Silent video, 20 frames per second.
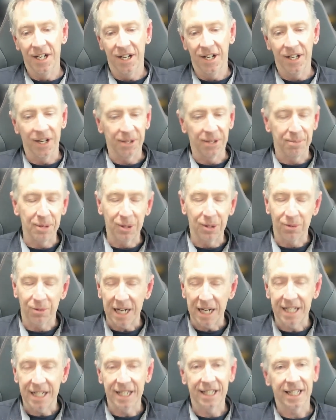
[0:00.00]
It's been
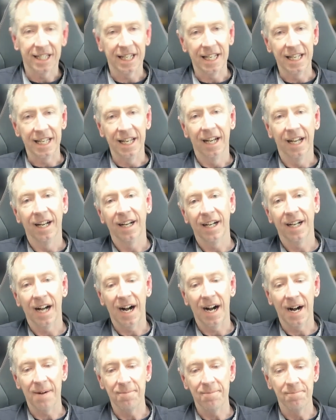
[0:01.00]
great to see
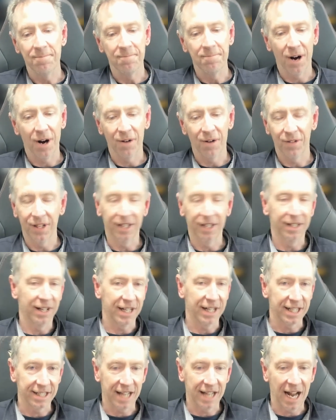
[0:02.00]
over the
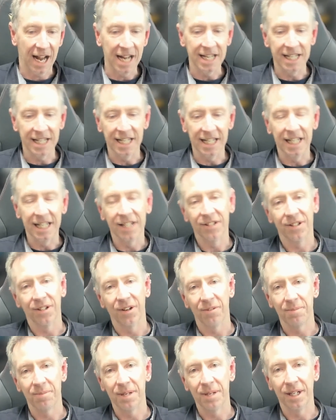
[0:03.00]
8 years that
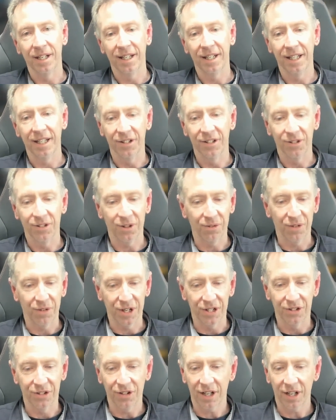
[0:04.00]
I've been in the zero
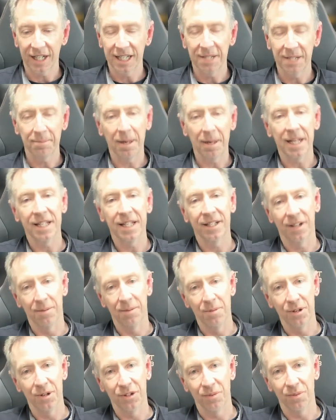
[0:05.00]
friction cycling space,
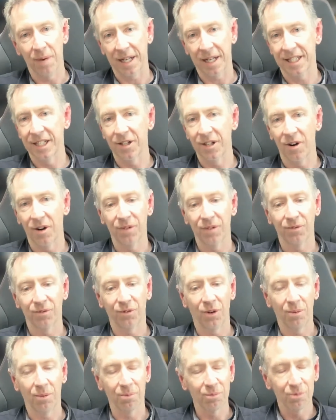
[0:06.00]
immersive waxing going
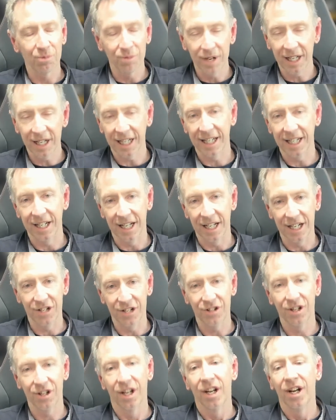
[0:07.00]
from really
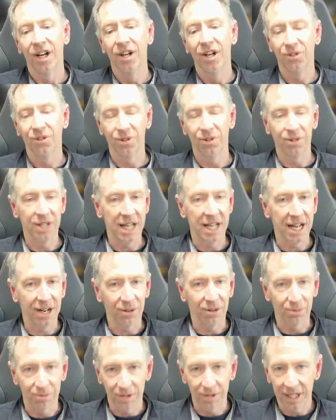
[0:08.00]
niche to
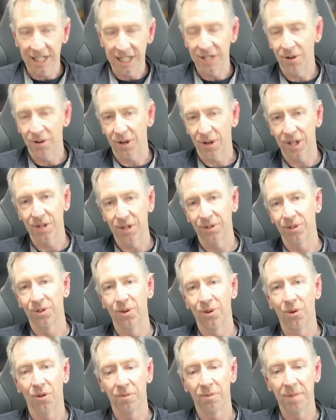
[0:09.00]
now really knocking on the
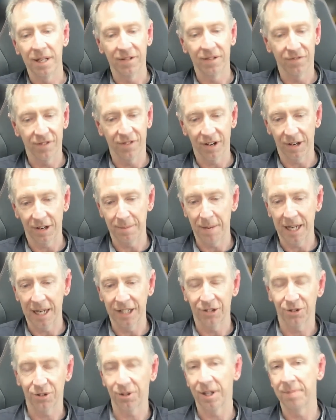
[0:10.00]
door of being very
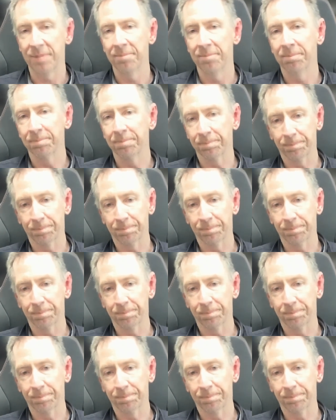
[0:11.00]
mainstream.